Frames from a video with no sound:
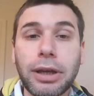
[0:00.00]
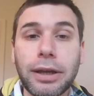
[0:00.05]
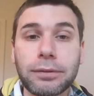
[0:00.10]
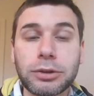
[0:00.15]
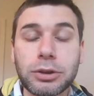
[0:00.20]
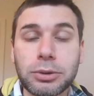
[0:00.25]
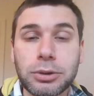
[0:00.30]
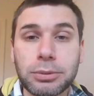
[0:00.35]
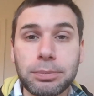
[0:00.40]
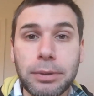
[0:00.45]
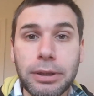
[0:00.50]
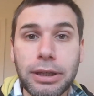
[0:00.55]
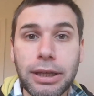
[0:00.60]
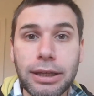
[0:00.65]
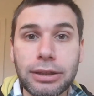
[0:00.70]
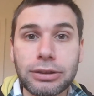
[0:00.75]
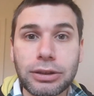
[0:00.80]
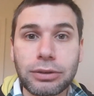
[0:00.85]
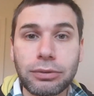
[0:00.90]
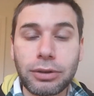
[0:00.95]
have some
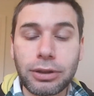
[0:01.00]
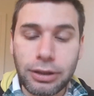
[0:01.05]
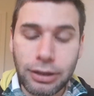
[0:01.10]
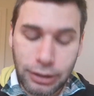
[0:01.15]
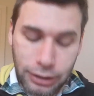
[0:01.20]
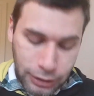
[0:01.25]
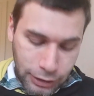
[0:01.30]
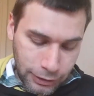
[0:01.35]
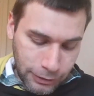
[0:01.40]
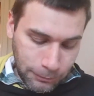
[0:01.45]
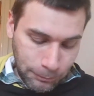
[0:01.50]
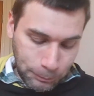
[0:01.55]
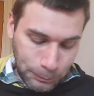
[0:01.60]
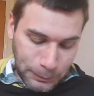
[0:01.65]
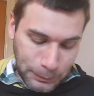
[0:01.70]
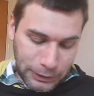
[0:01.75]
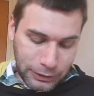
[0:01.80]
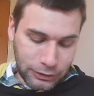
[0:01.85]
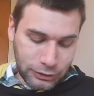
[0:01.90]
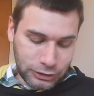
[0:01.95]
spaghetti with it
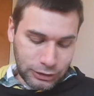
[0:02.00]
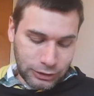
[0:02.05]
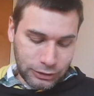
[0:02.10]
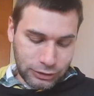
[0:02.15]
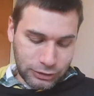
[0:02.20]
because